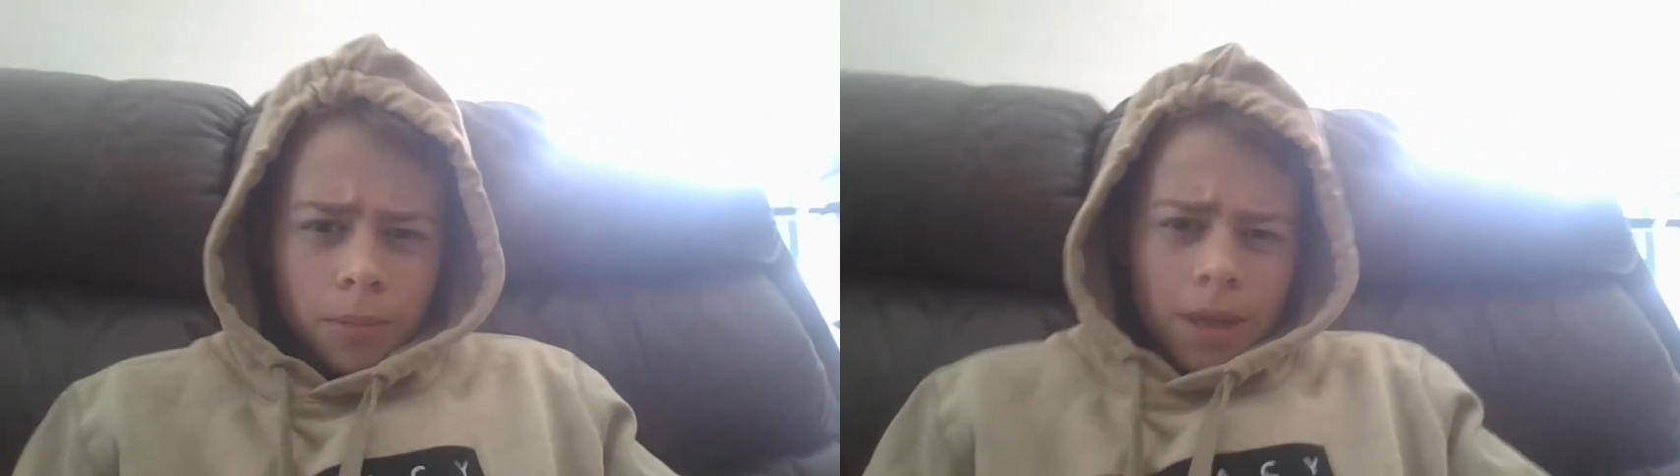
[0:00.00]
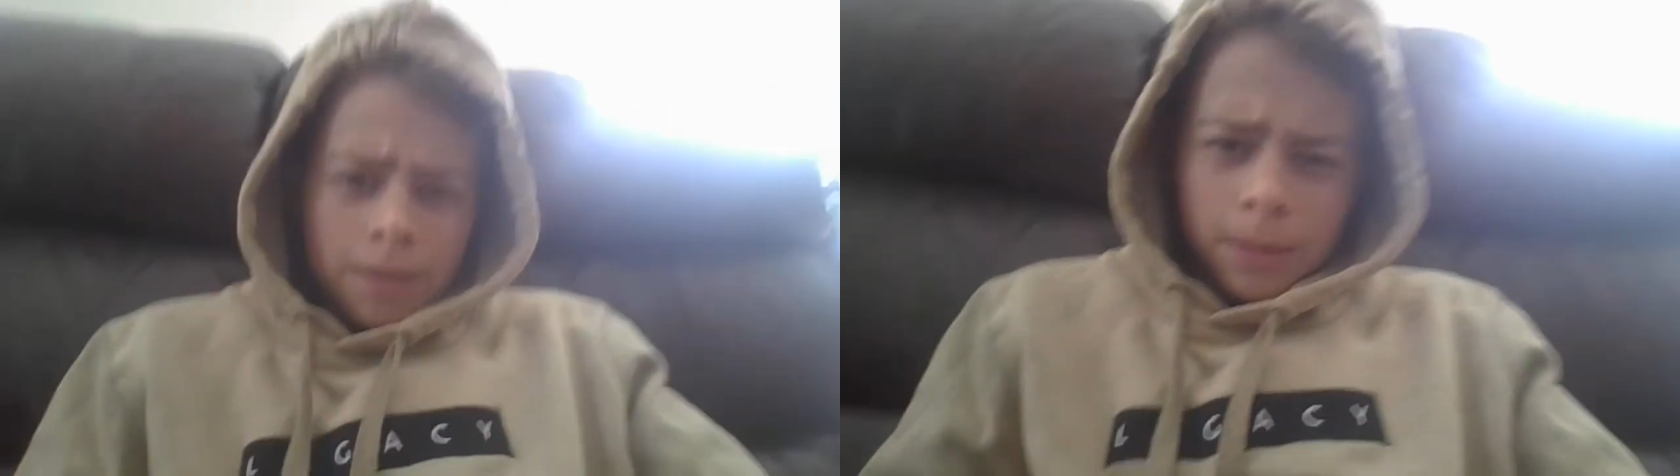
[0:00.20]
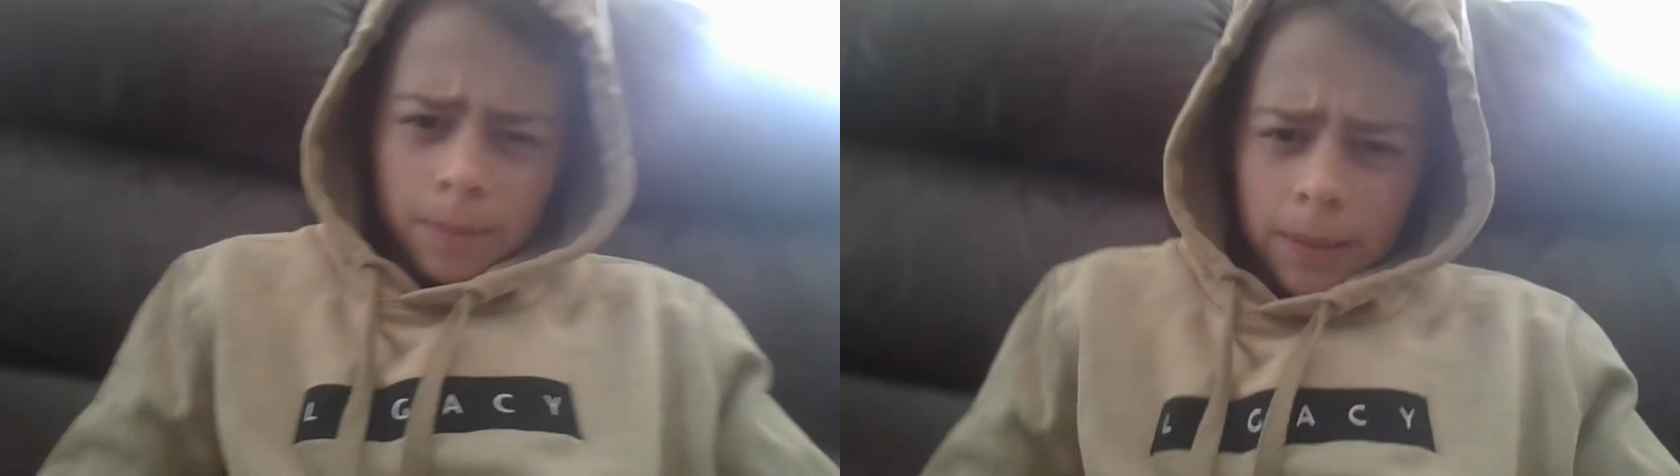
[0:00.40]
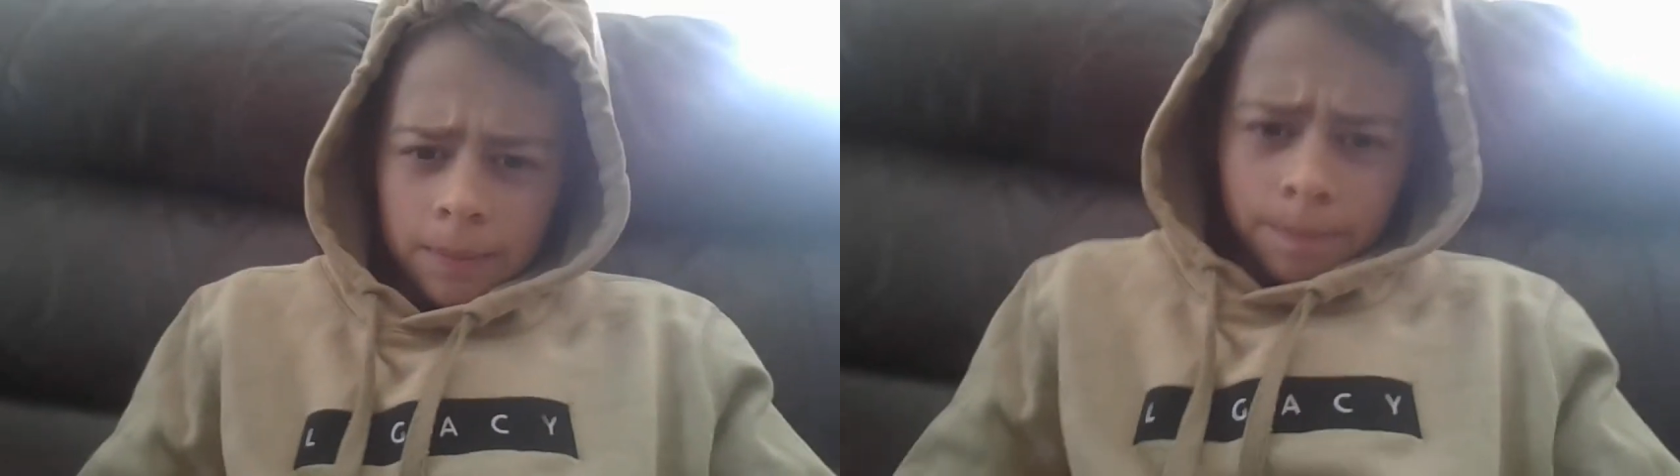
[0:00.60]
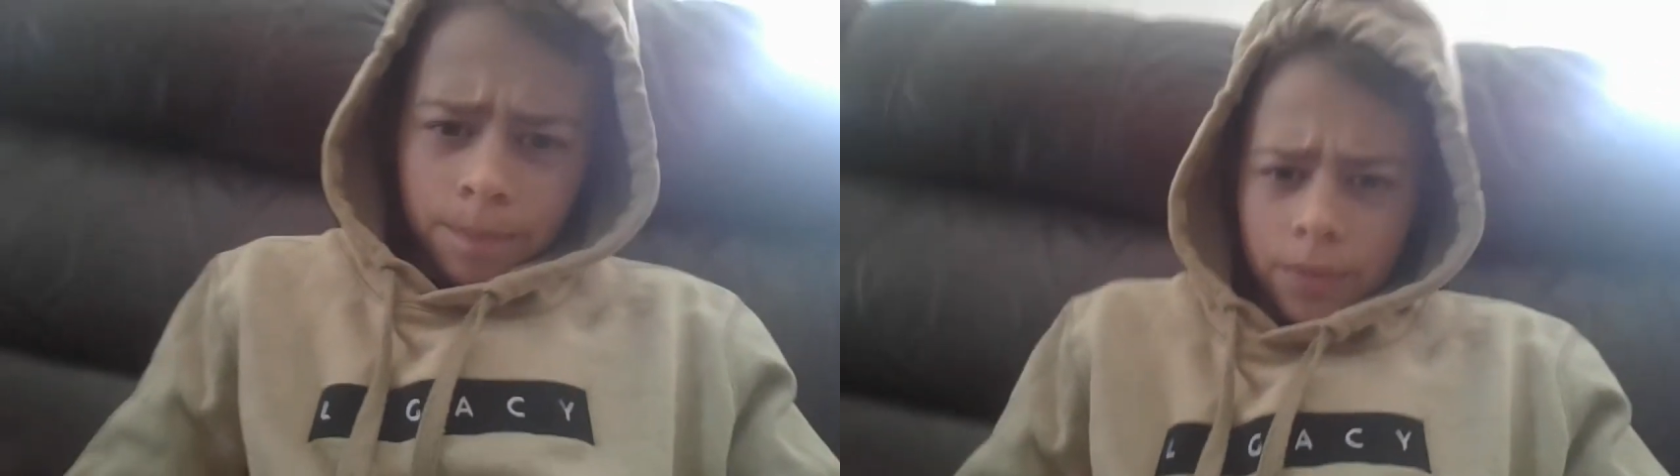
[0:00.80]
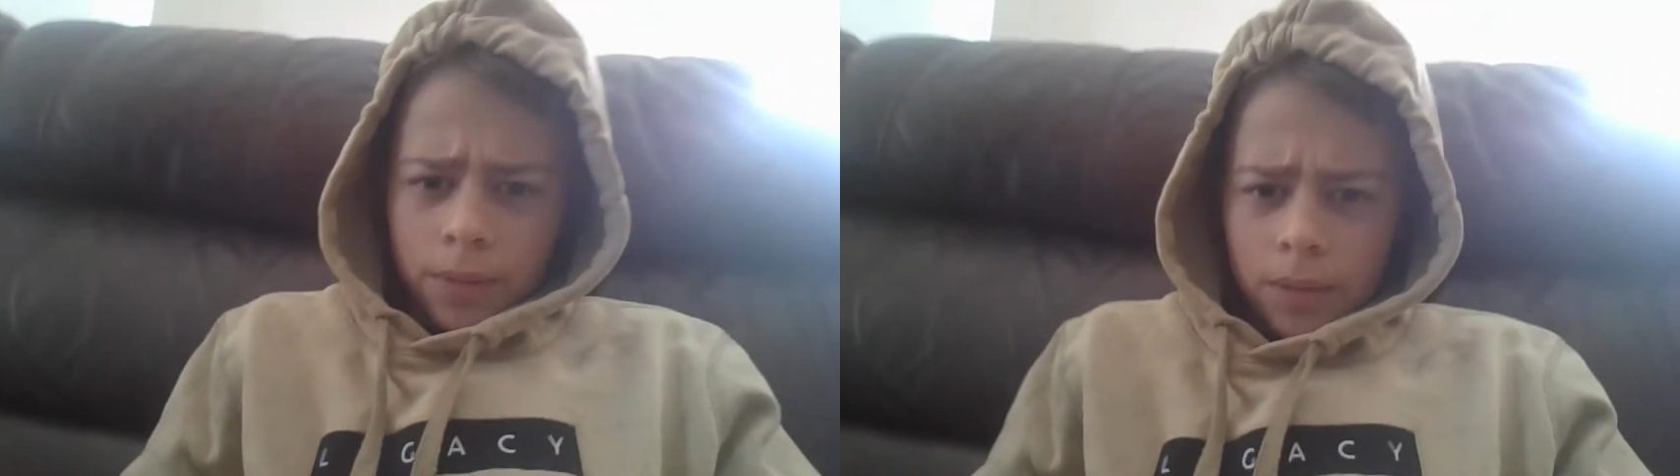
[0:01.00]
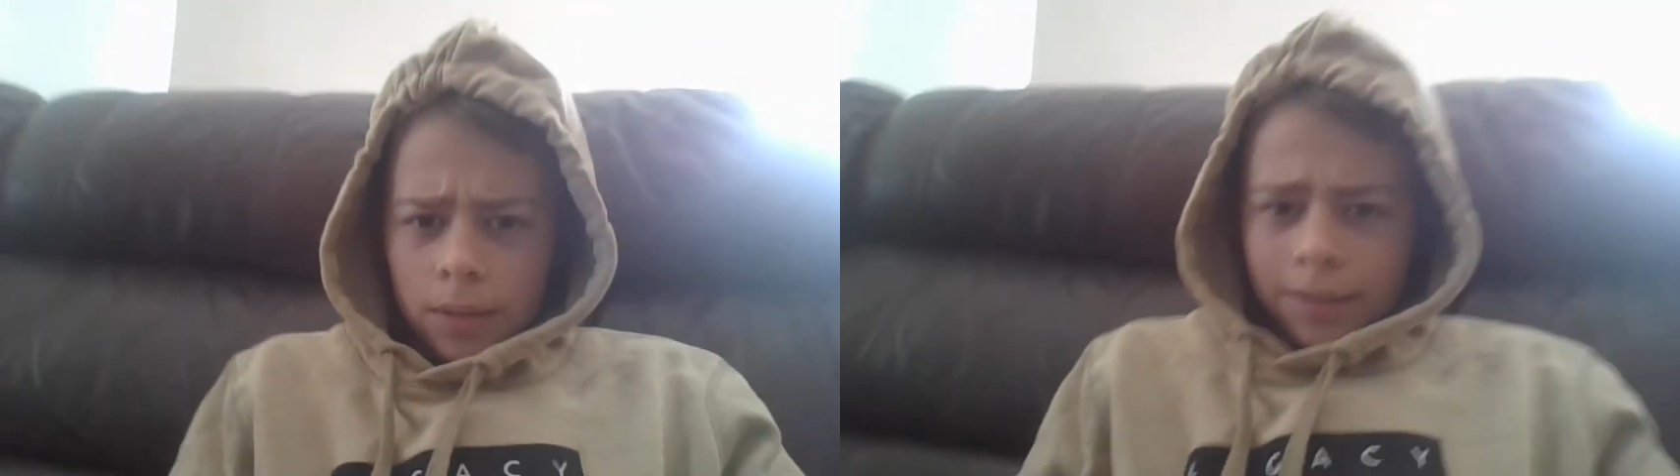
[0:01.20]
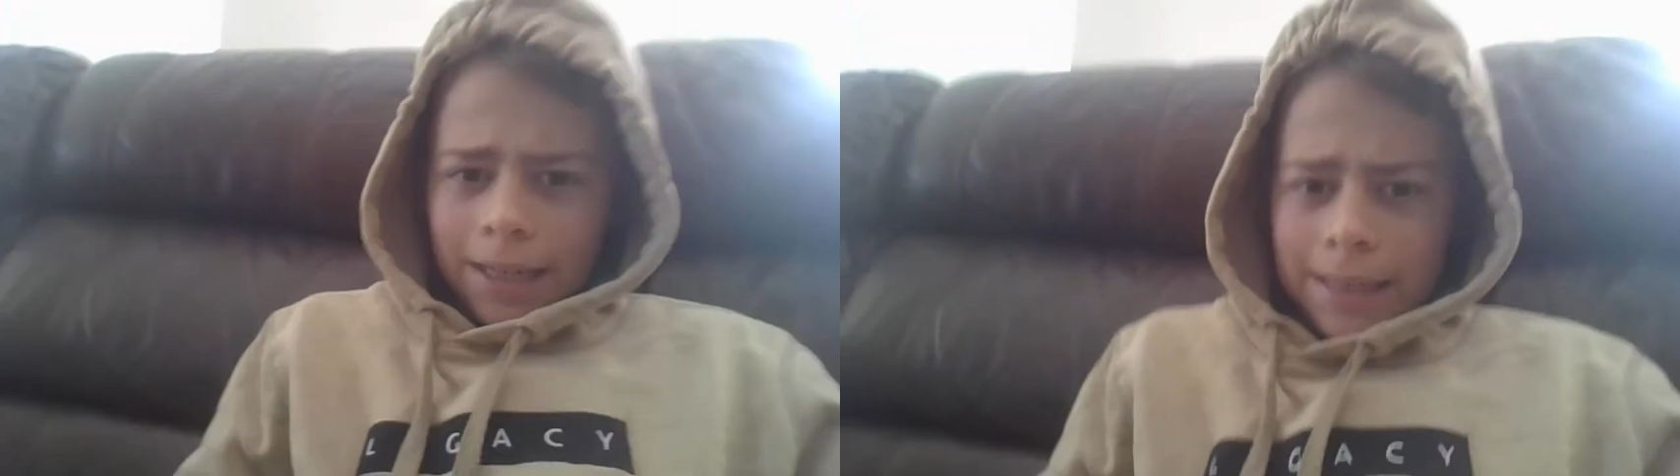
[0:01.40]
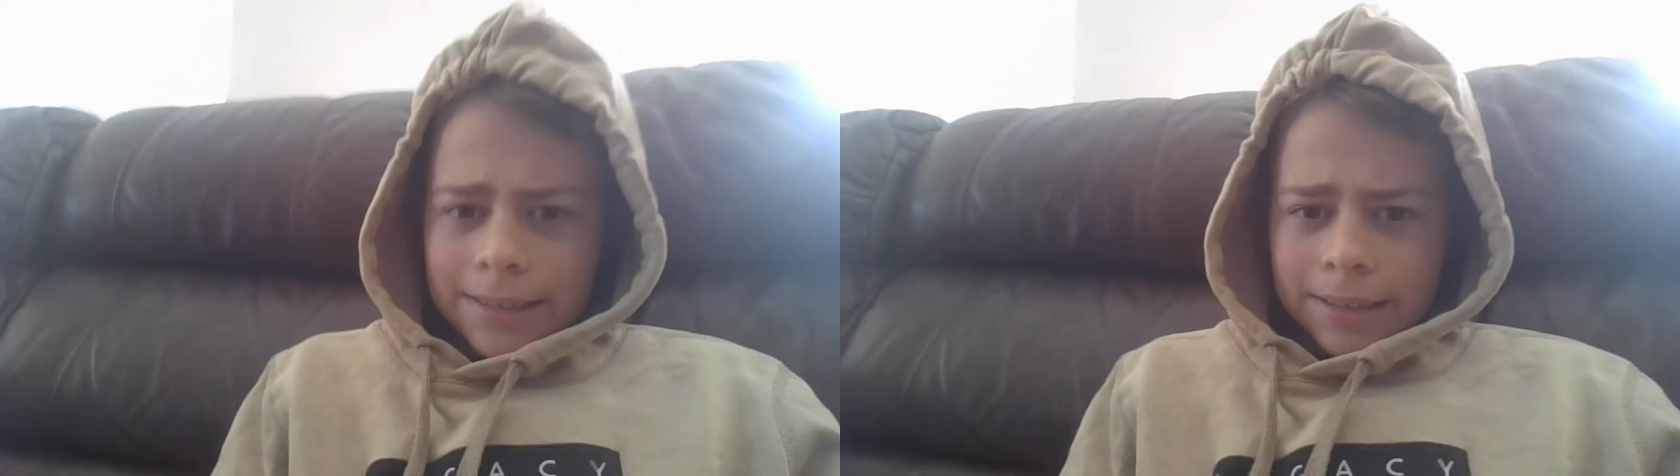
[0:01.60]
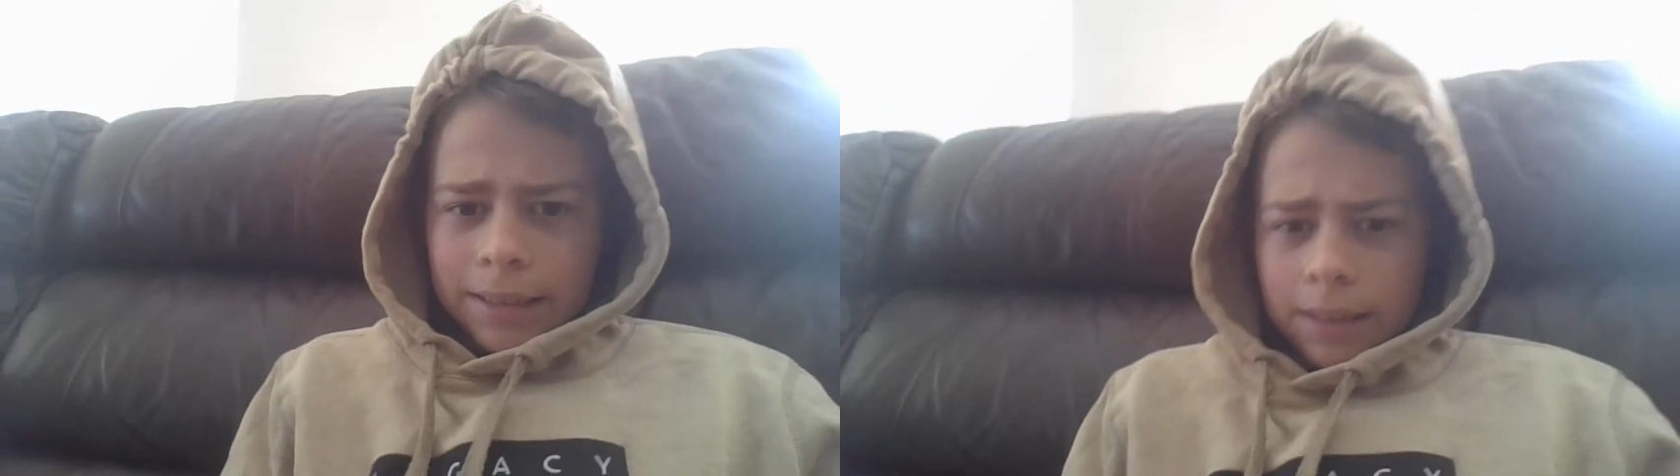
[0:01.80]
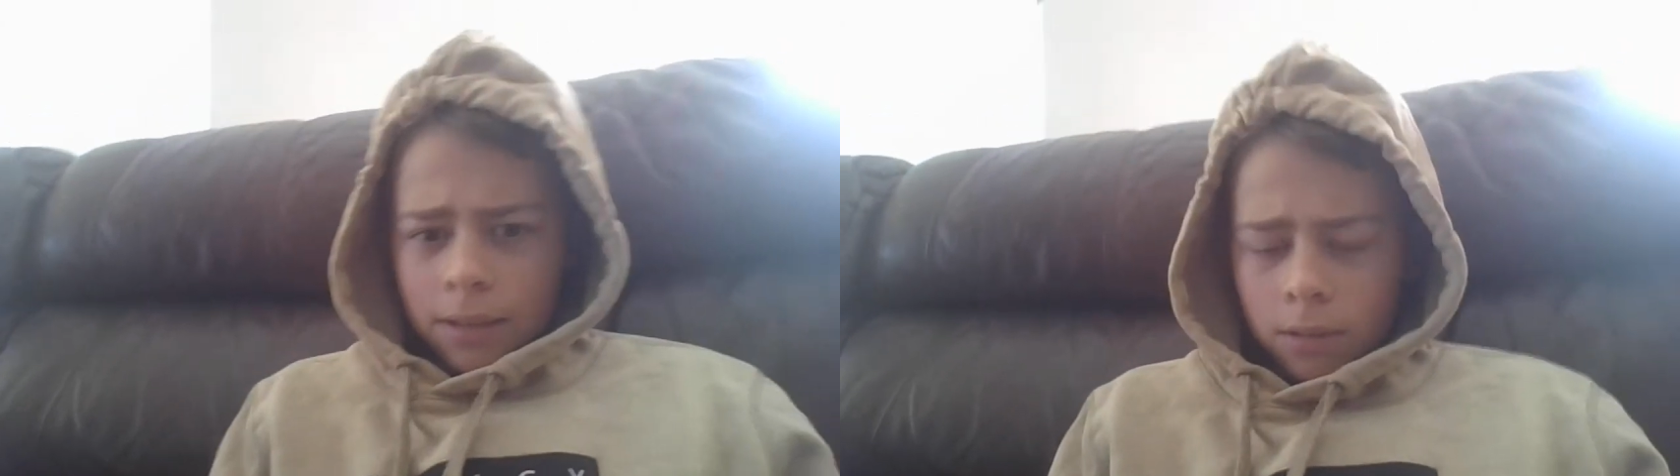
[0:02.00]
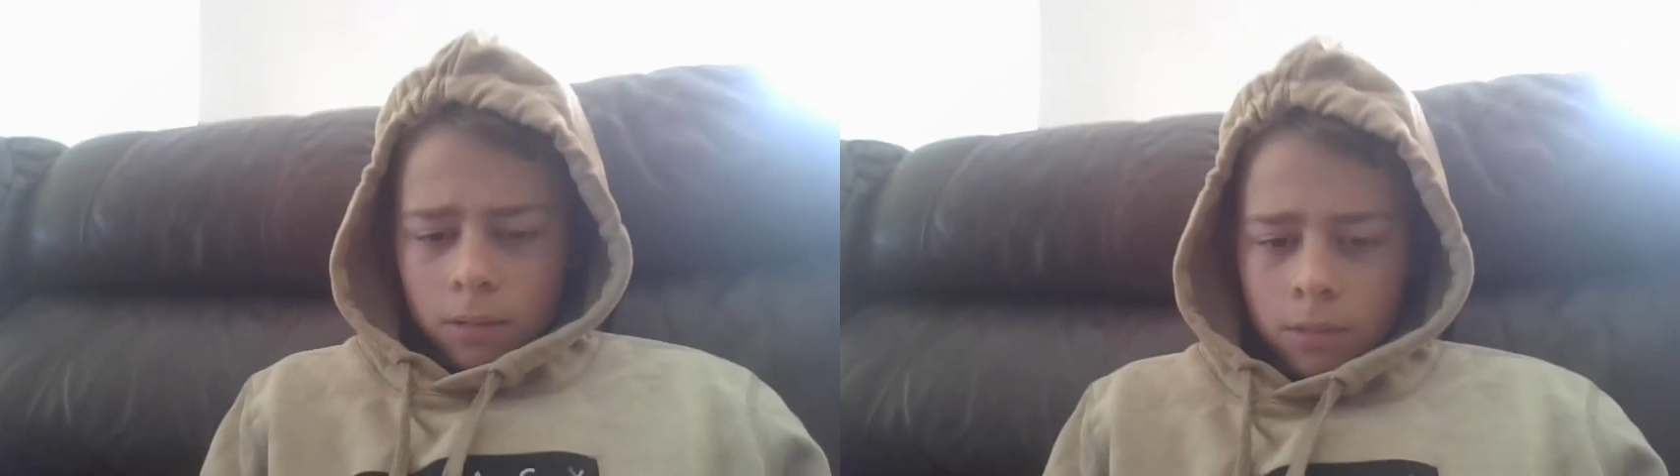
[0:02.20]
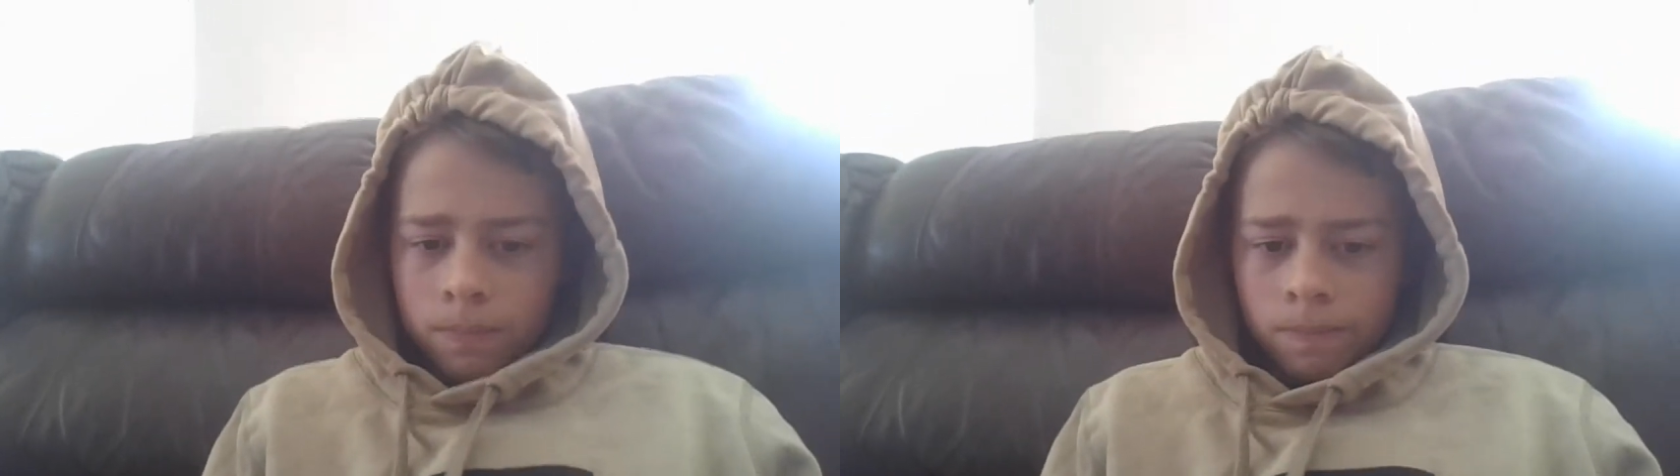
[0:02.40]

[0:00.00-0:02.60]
Maybe a bit lazy or